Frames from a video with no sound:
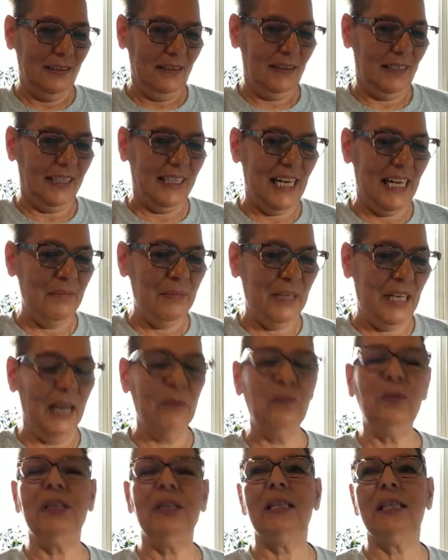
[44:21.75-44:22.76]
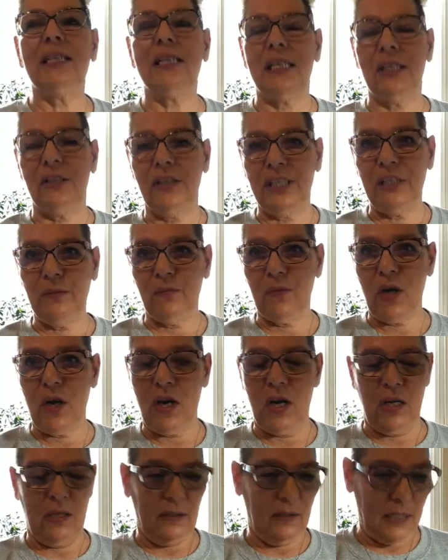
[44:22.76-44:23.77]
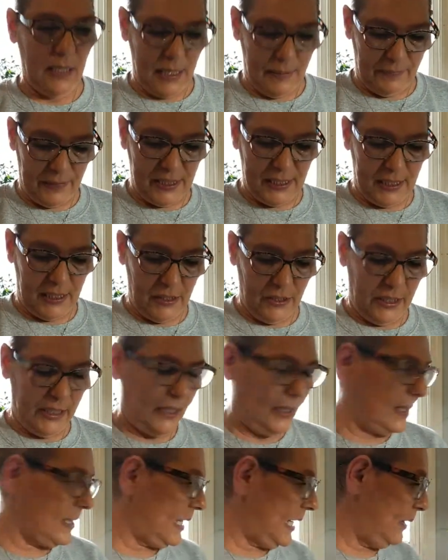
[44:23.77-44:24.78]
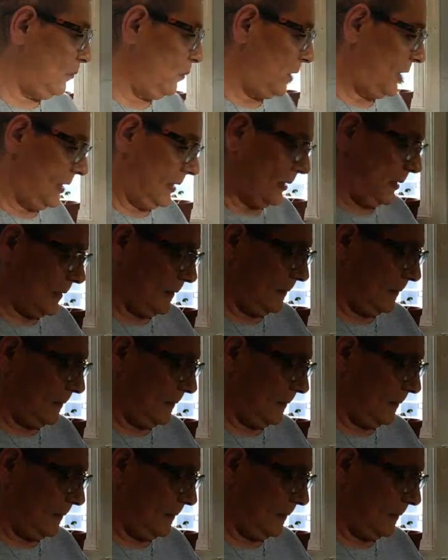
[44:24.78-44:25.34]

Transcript: Like, I mean, I wouldn't steer you wrong. I'm serious. I wouldn't.